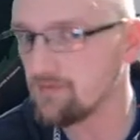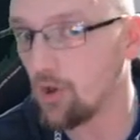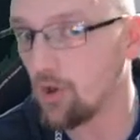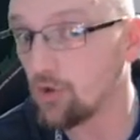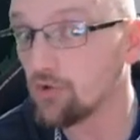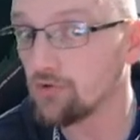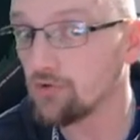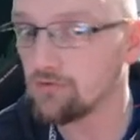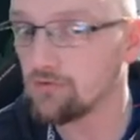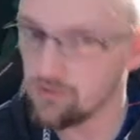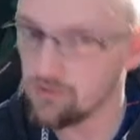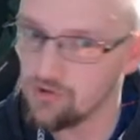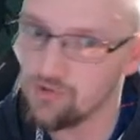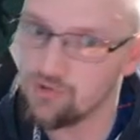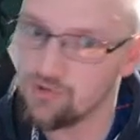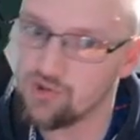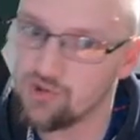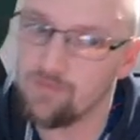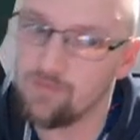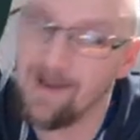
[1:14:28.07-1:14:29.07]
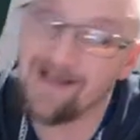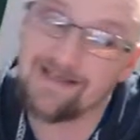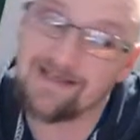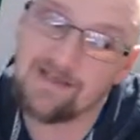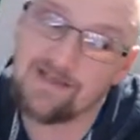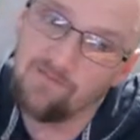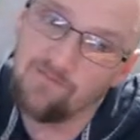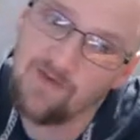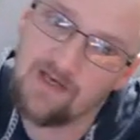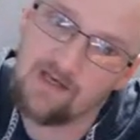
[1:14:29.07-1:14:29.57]
on YouTube as
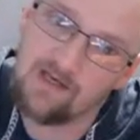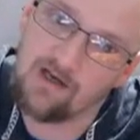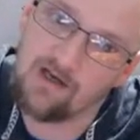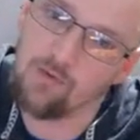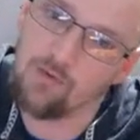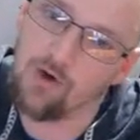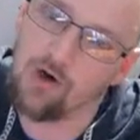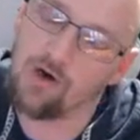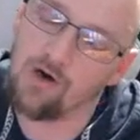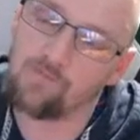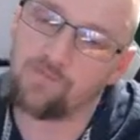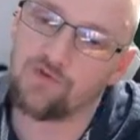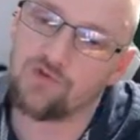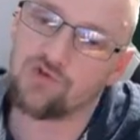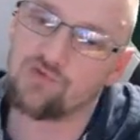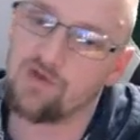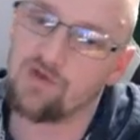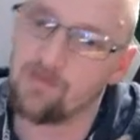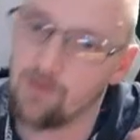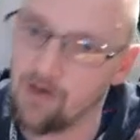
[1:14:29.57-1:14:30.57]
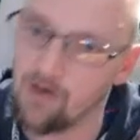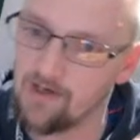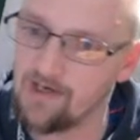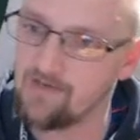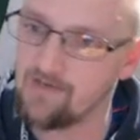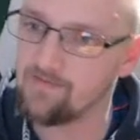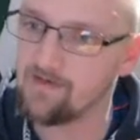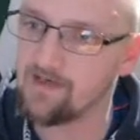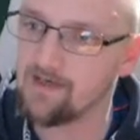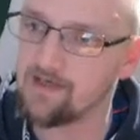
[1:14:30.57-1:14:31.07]
the video after stream, I'll
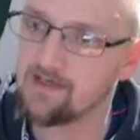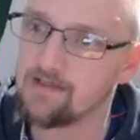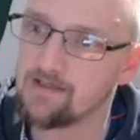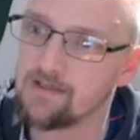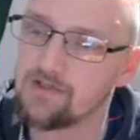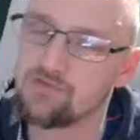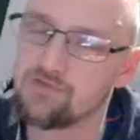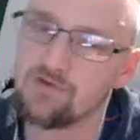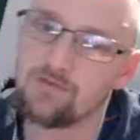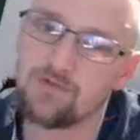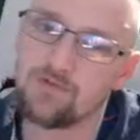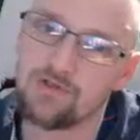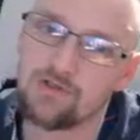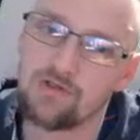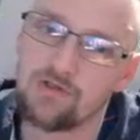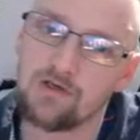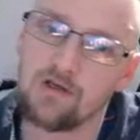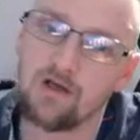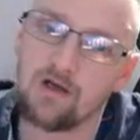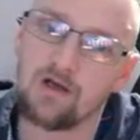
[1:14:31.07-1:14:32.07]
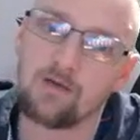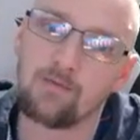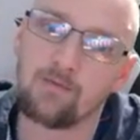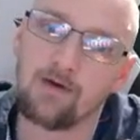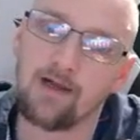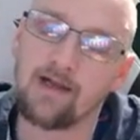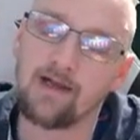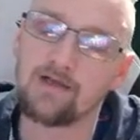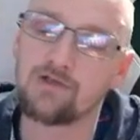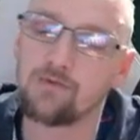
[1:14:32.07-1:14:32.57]
leave a link in the description. I
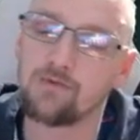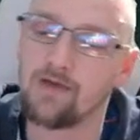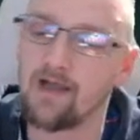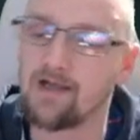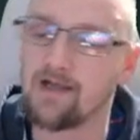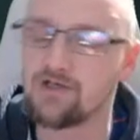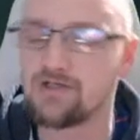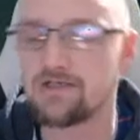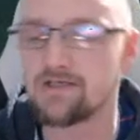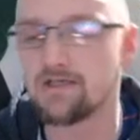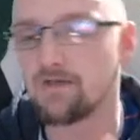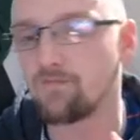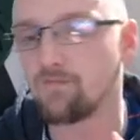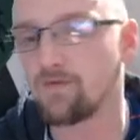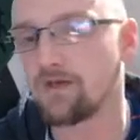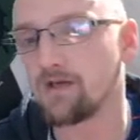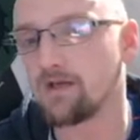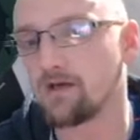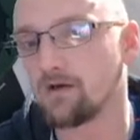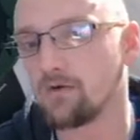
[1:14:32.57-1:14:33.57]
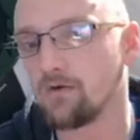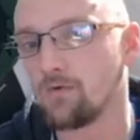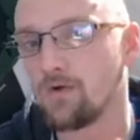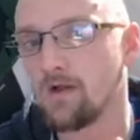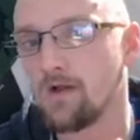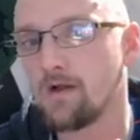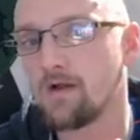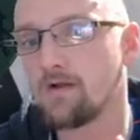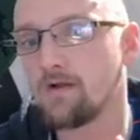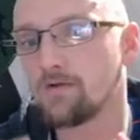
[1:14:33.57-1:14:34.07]
actually did a video
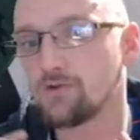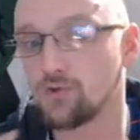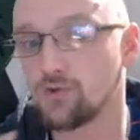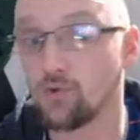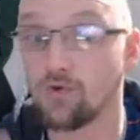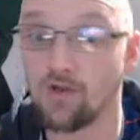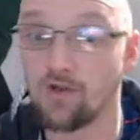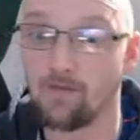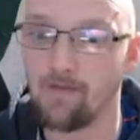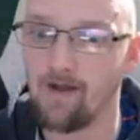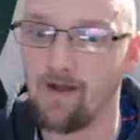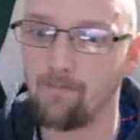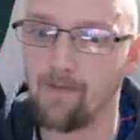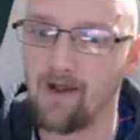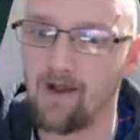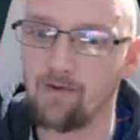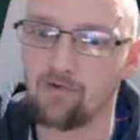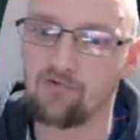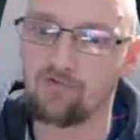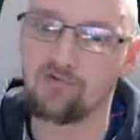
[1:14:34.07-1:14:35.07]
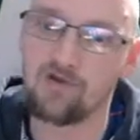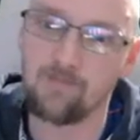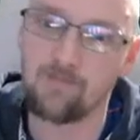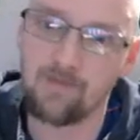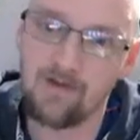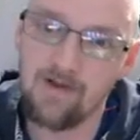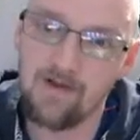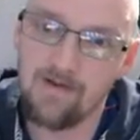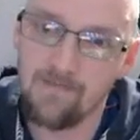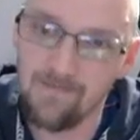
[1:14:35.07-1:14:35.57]
talking about power creep.
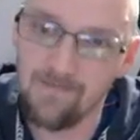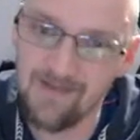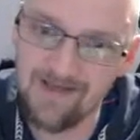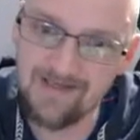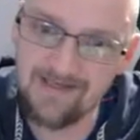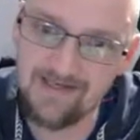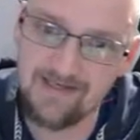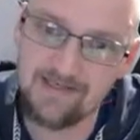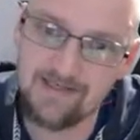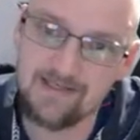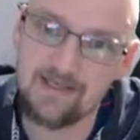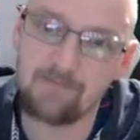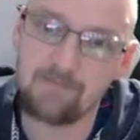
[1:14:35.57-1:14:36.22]
This is the